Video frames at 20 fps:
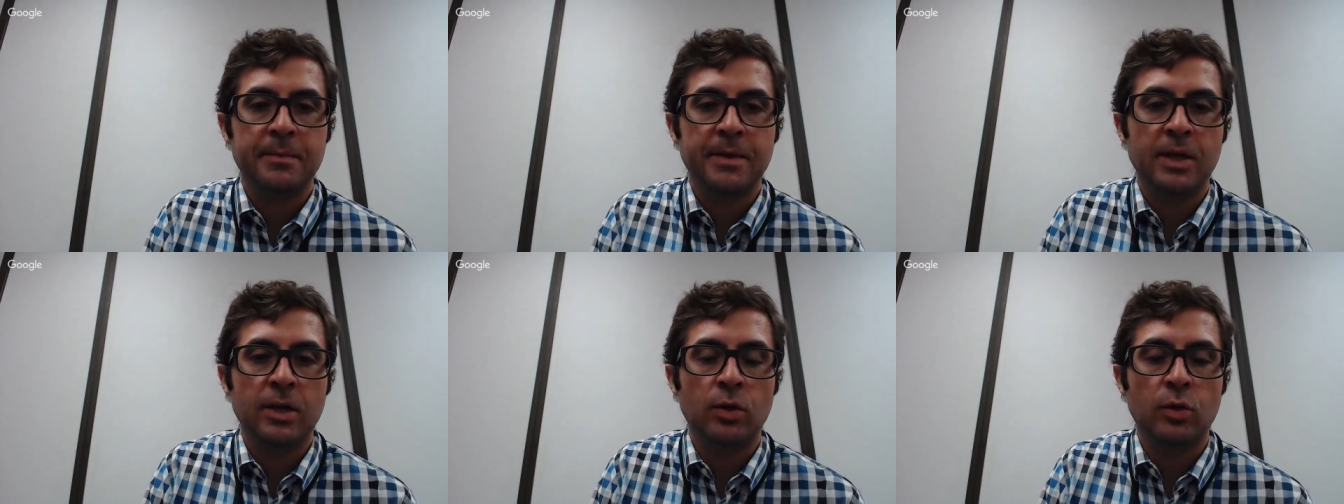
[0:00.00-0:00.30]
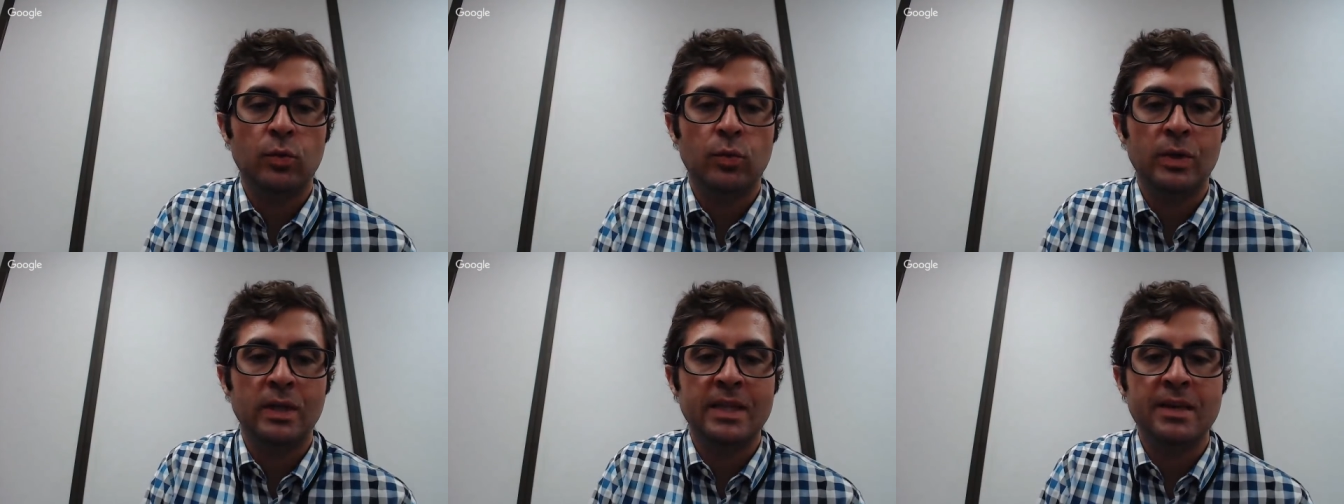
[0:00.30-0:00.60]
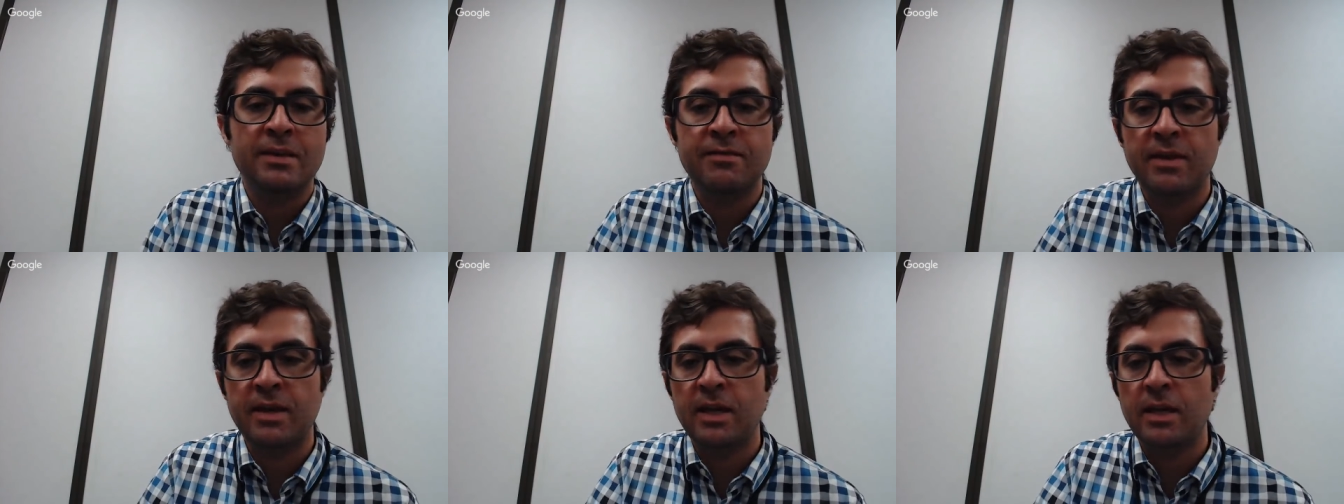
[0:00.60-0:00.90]
you know,
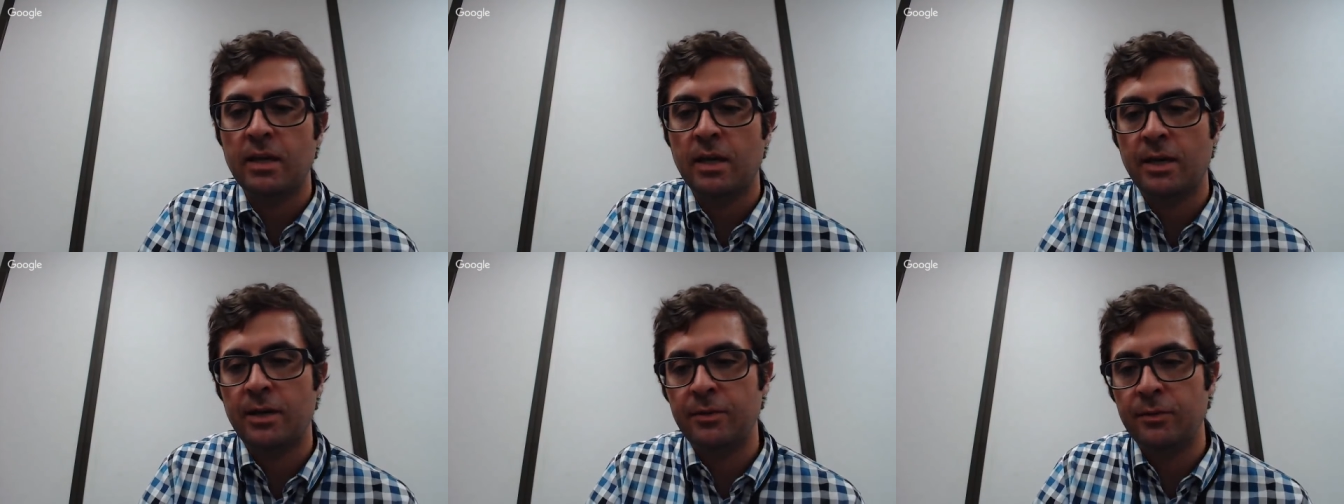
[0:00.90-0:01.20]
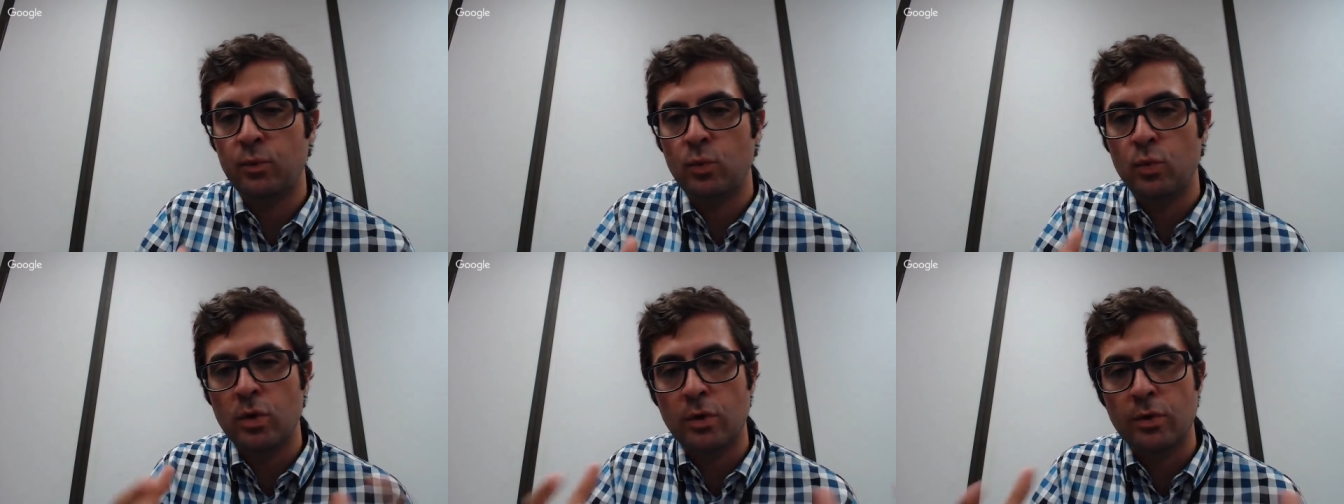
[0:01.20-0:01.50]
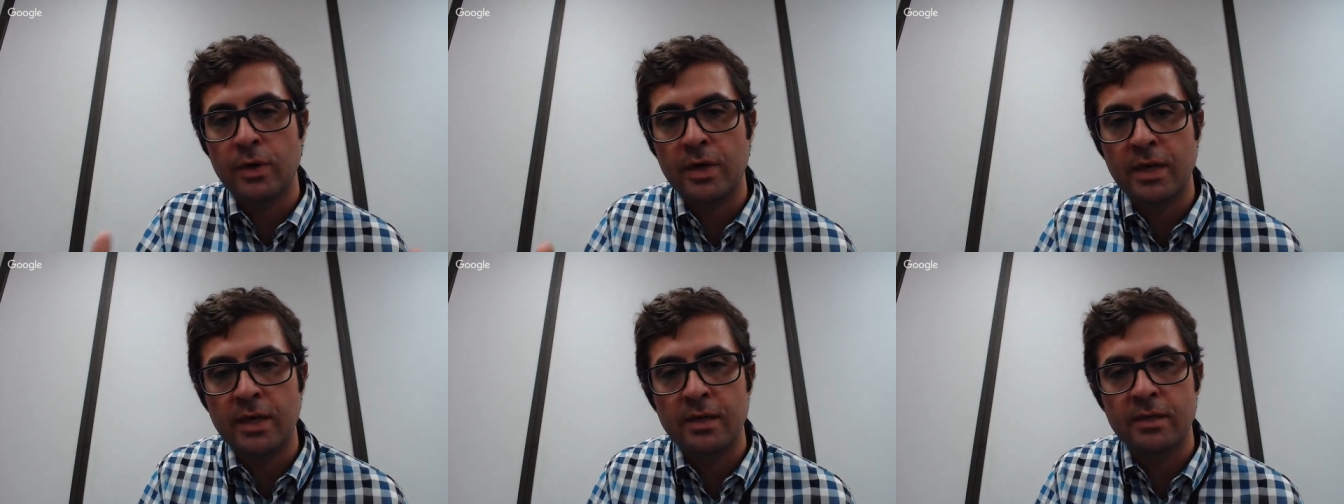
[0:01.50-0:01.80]
relieve any kind of
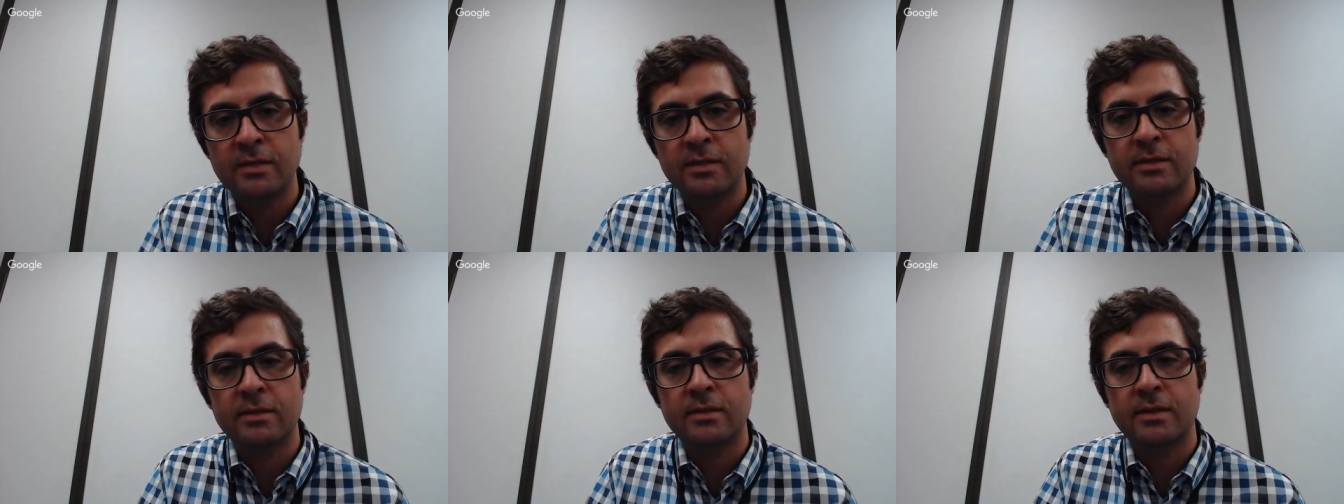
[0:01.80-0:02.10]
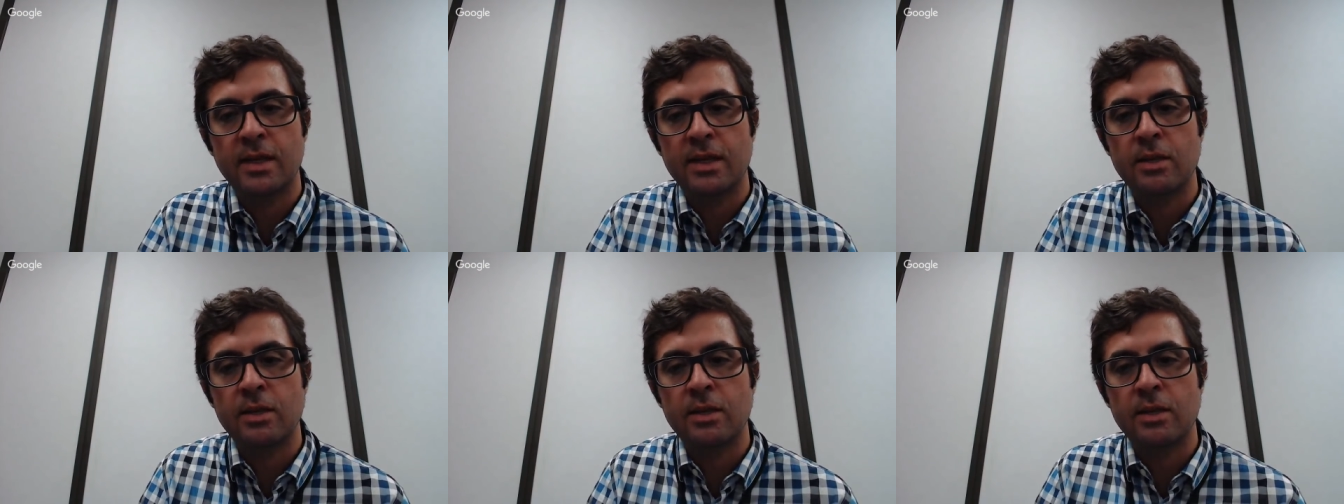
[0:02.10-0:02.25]
worries